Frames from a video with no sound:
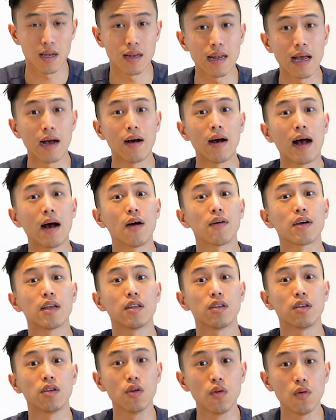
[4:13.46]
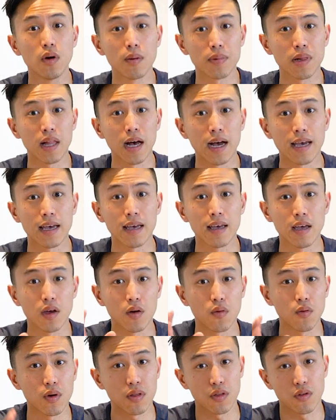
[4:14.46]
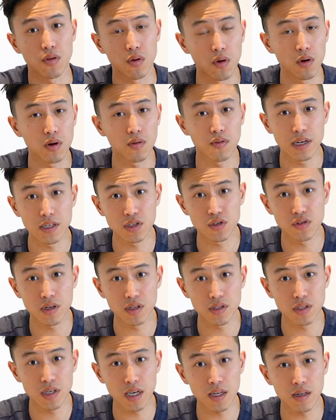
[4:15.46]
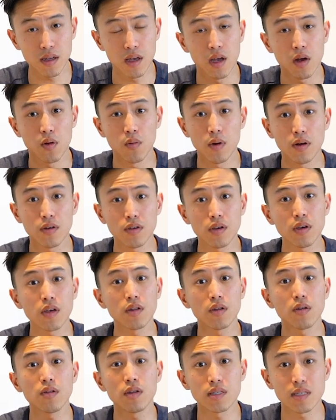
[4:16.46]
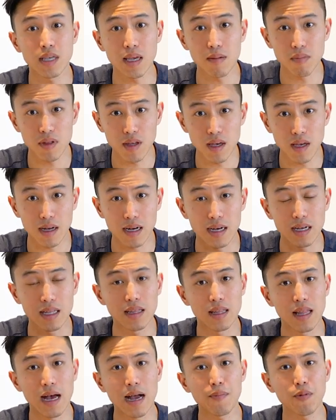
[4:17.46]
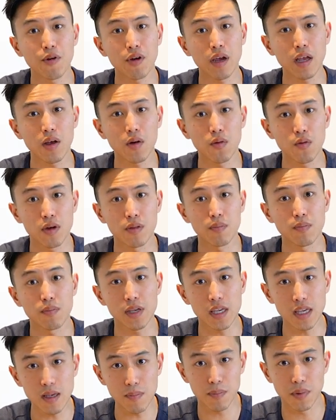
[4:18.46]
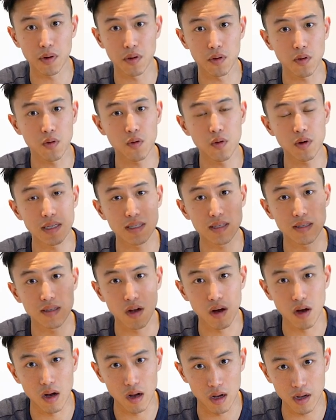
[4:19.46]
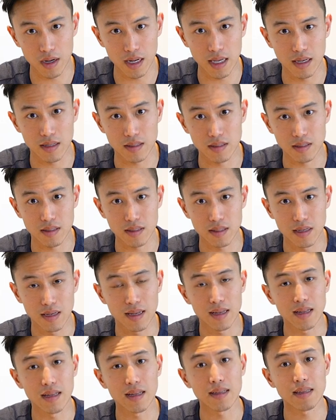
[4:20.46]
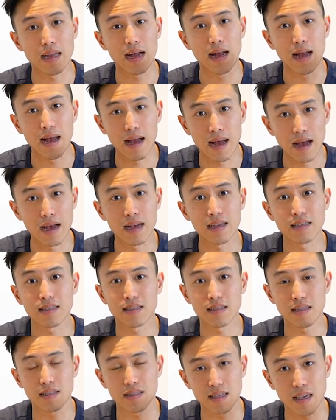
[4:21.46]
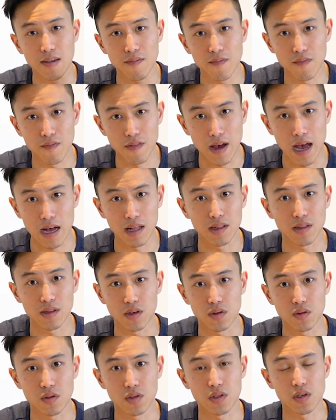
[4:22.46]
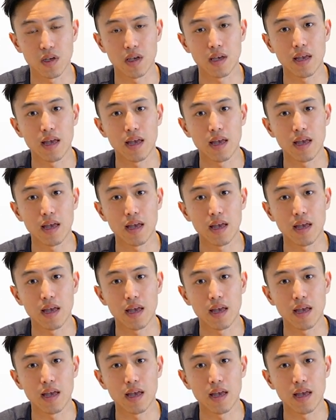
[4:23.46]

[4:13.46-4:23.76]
Now, how can you apply with your restaurant chain? Well, you can do the same thing. Collaborate with people who has an audience that has the same values